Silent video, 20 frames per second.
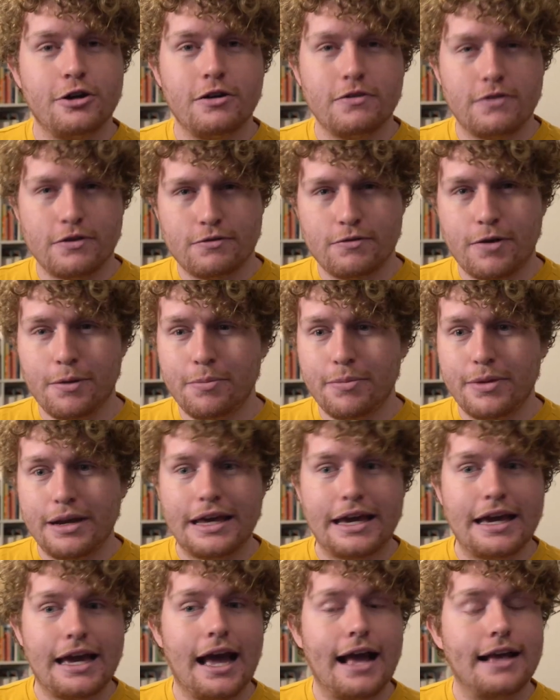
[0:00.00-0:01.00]
of a
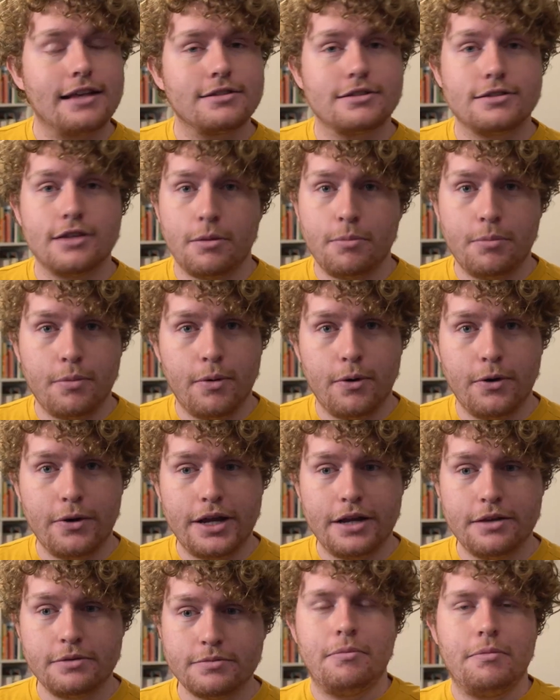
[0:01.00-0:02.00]
rumbling at some
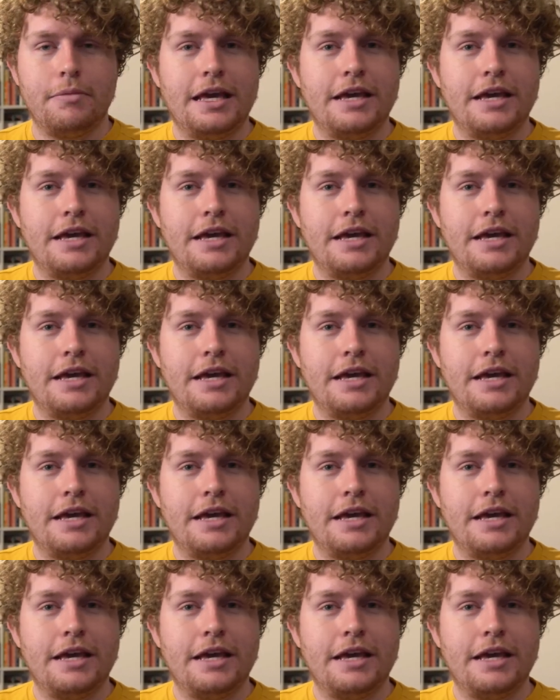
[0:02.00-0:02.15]
point,